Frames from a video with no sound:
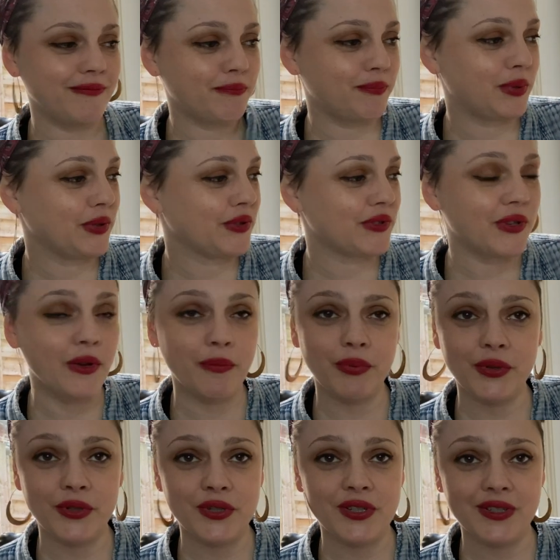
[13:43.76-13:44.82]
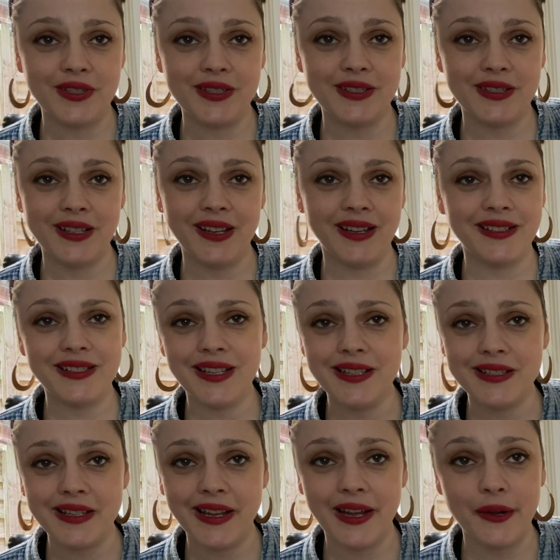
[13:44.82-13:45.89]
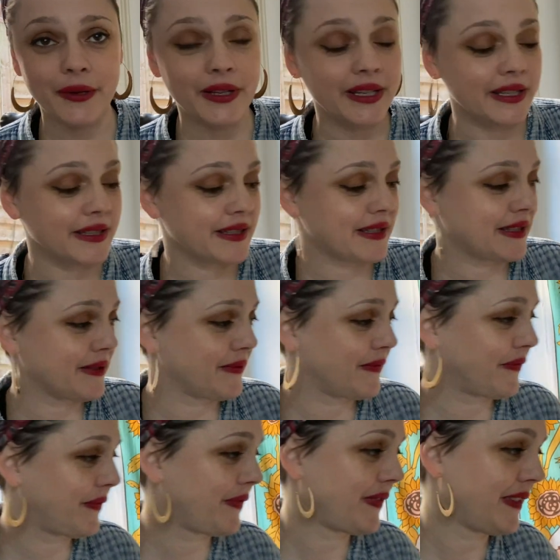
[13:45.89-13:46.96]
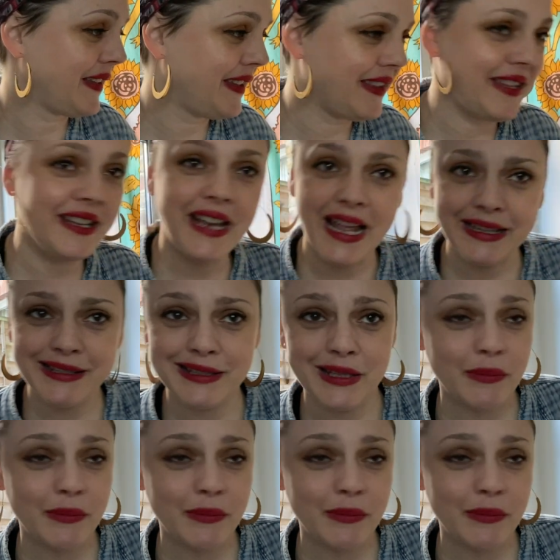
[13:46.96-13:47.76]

pulls no punches. It's like, tells it how it is. The nasty